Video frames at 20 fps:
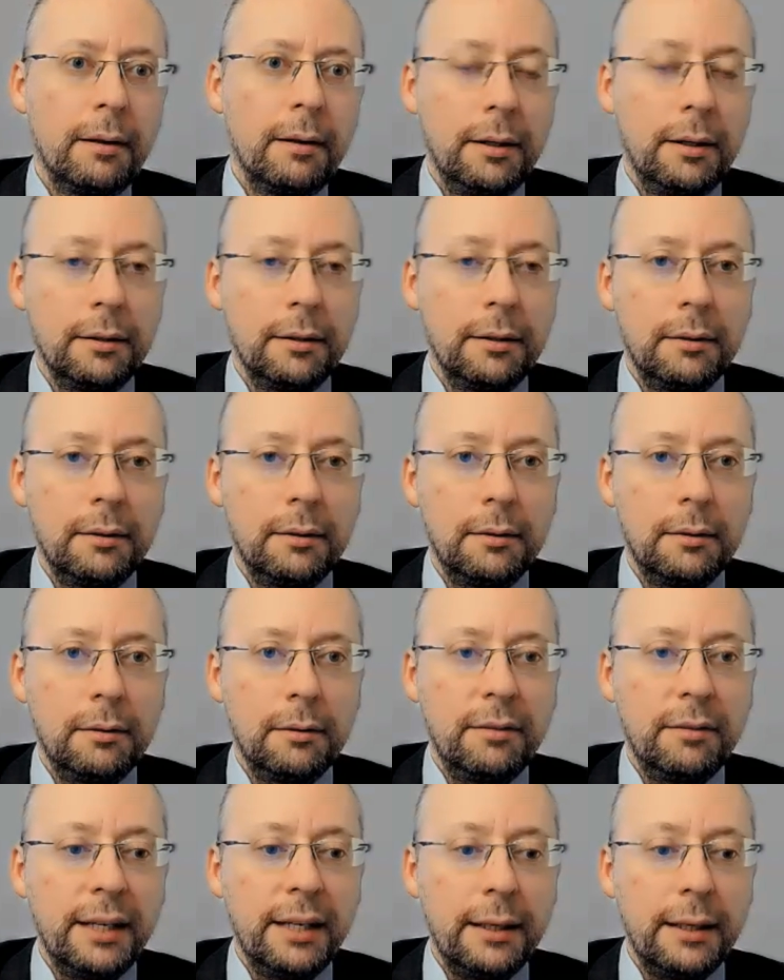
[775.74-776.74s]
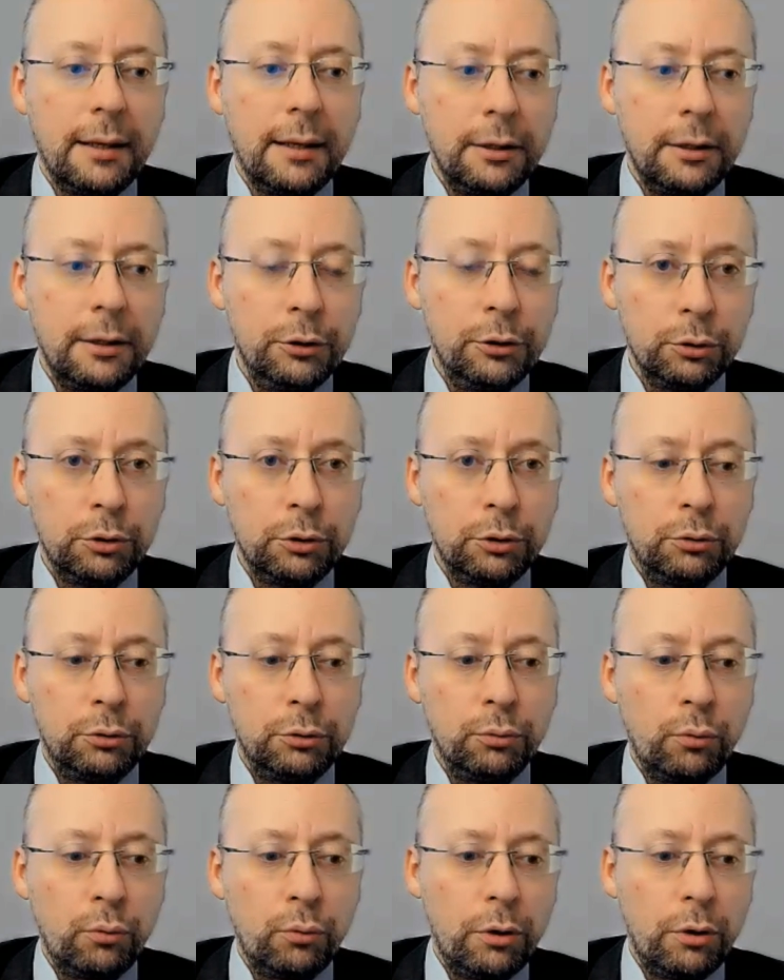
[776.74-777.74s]
And they are used
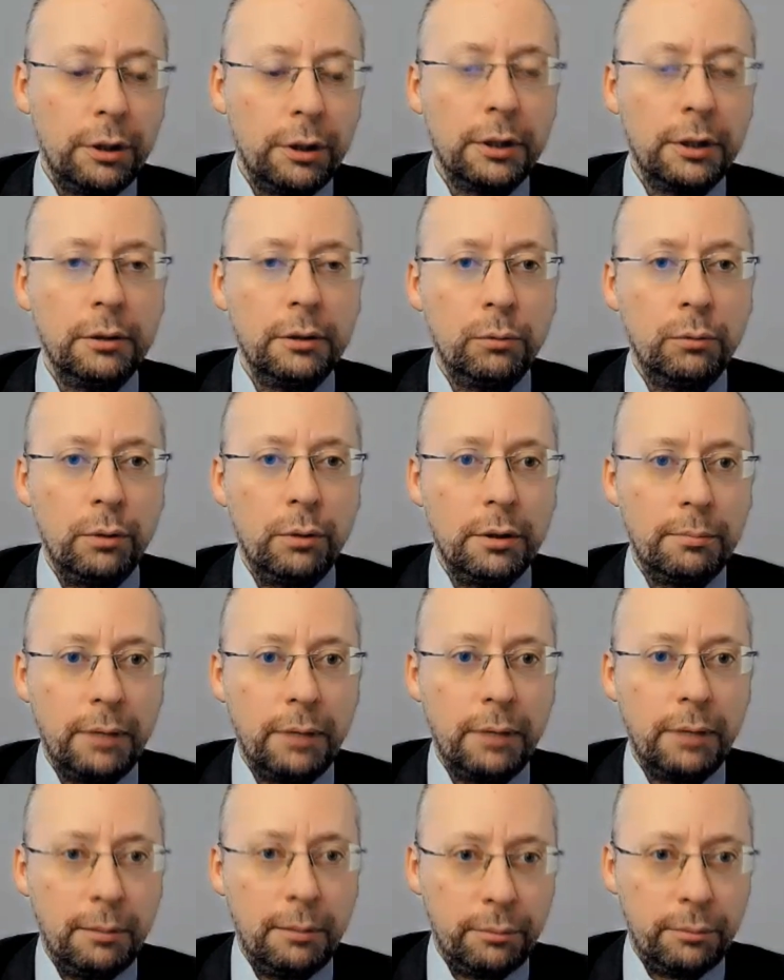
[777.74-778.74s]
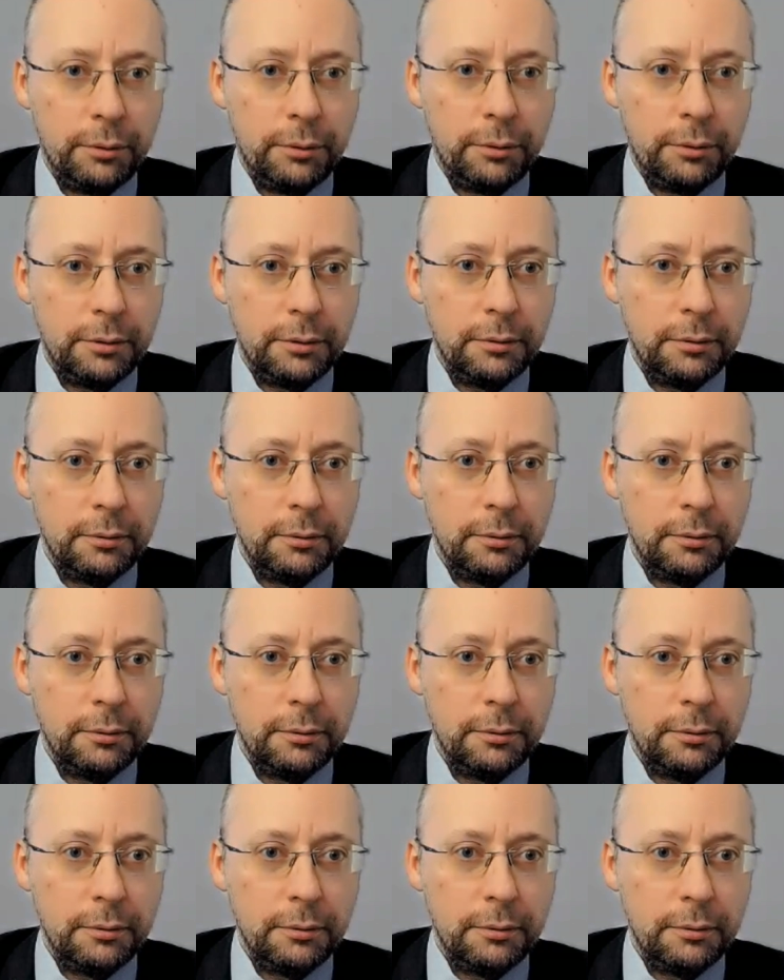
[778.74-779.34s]
to working with papers.